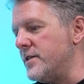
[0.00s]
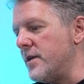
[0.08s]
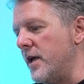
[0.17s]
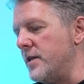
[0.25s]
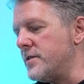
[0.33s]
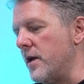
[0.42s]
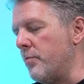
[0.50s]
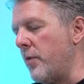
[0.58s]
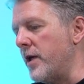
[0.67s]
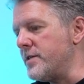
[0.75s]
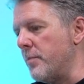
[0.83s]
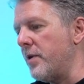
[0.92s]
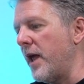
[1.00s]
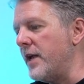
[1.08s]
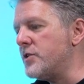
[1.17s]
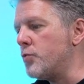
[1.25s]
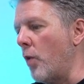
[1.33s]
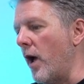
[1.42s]
it's a
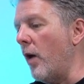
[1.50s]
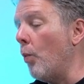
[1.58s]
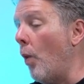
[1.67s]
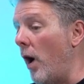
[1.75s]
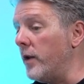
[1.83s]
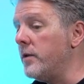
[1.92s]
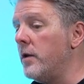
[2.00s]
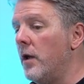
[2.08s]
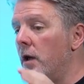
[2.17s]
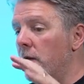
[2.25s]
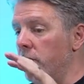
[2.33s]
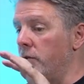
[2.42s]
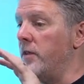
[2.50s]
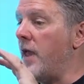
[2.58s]
place where the